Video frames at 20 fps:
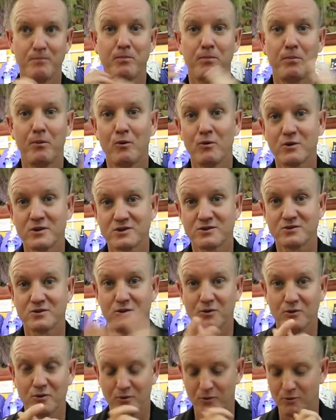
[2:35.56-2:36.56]
ports
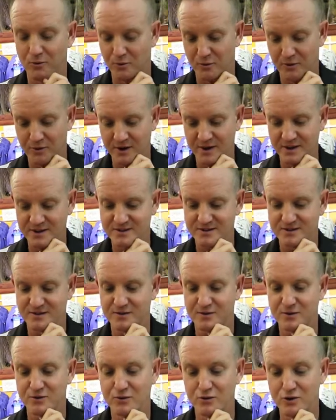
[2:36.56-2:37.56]
or things
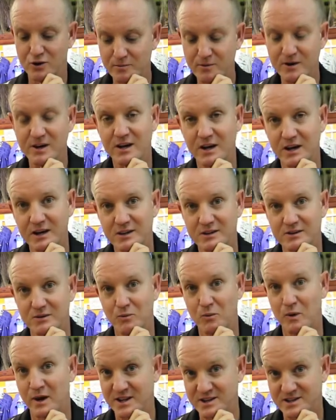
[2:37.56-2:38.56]
to lubricate
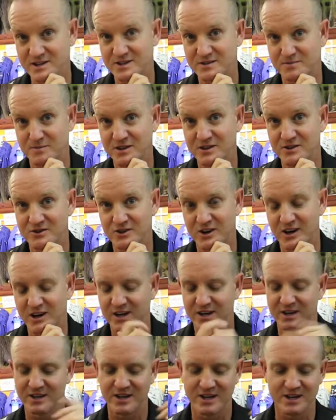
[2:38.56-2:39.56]
once it's been
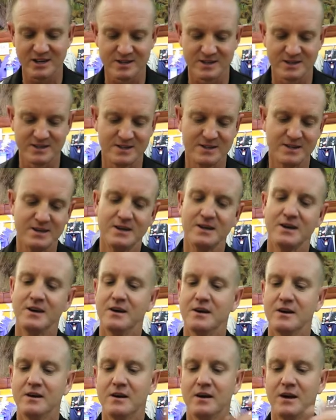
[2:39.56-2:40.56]
dried in that.
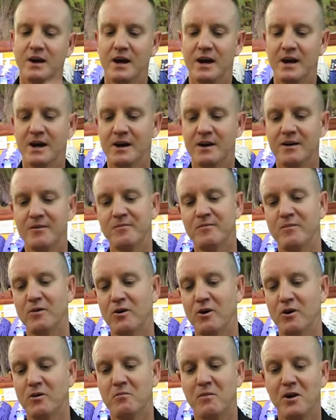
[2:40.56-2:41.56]

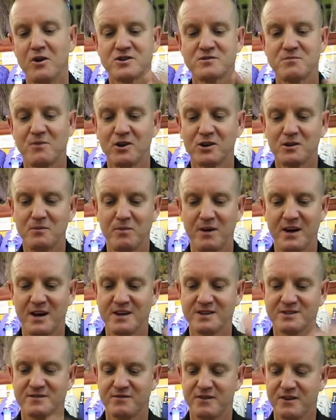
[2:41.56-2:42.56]
On most
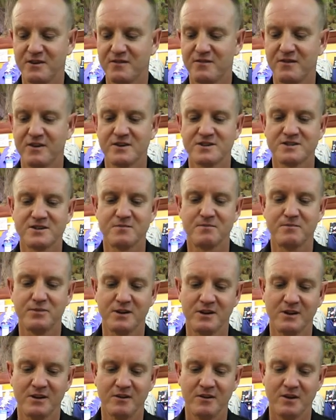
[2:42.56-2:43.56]
multipliers, very, very
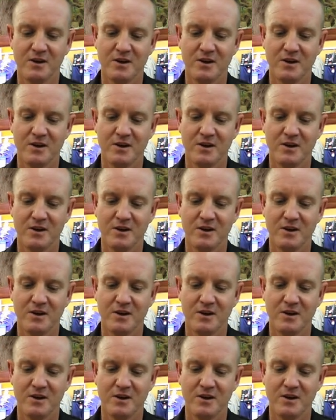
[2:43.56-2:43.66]
simple.